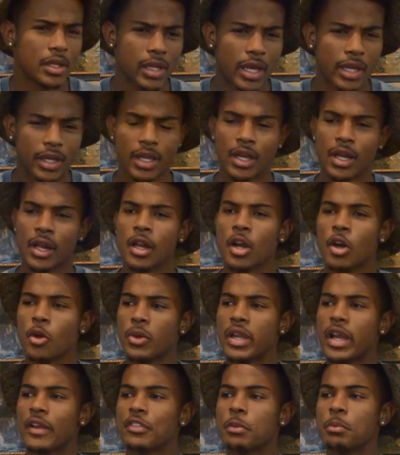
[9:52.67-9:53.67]
Like, we
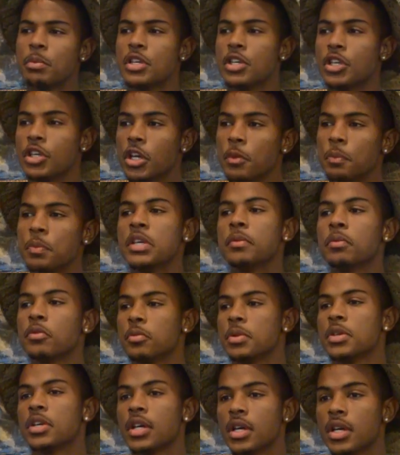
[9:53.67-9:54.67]
have to be good people
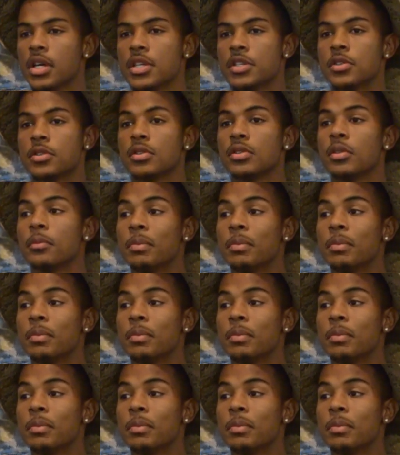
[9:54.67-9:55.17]
because